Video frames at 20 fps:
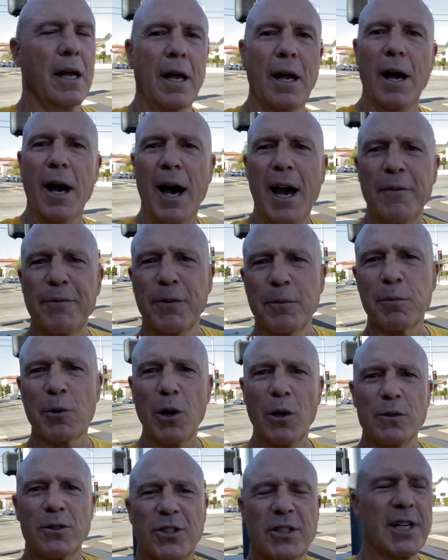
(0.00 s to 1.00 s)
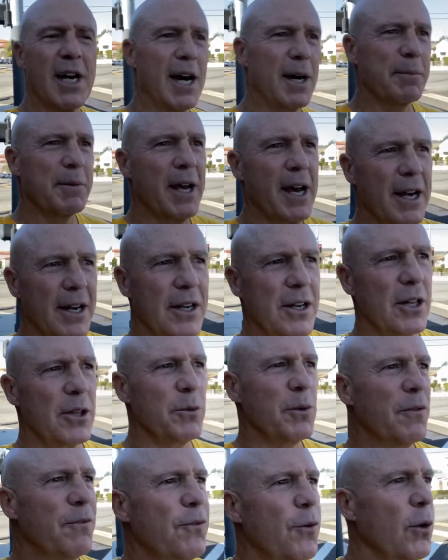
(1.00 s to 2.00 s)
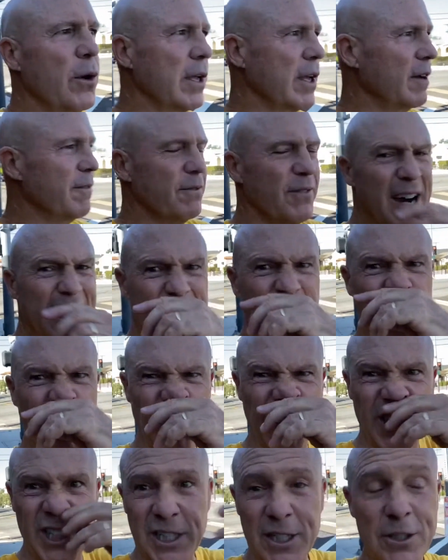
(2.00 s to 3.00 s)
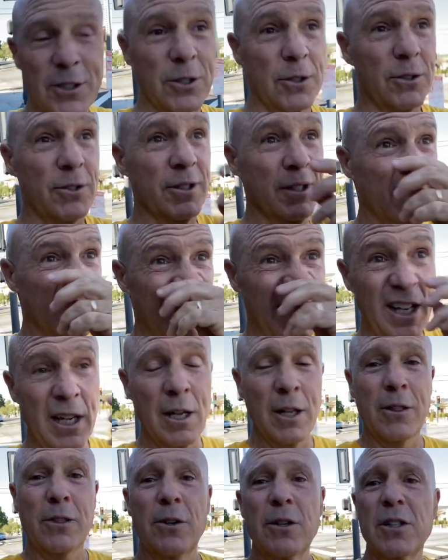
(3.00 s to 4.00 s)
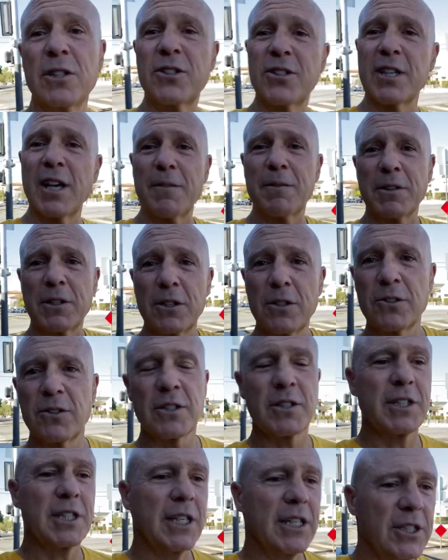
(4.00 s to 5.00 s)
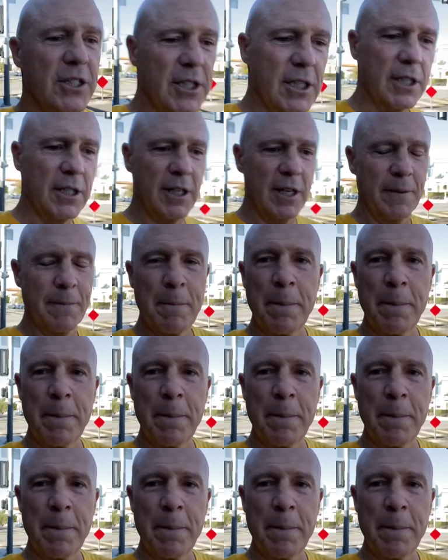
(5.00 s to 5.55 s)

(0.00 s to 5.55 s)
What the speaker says: Hi, from Coach Tom. Got another one for you. Advice for teachers. 37 years of teaching.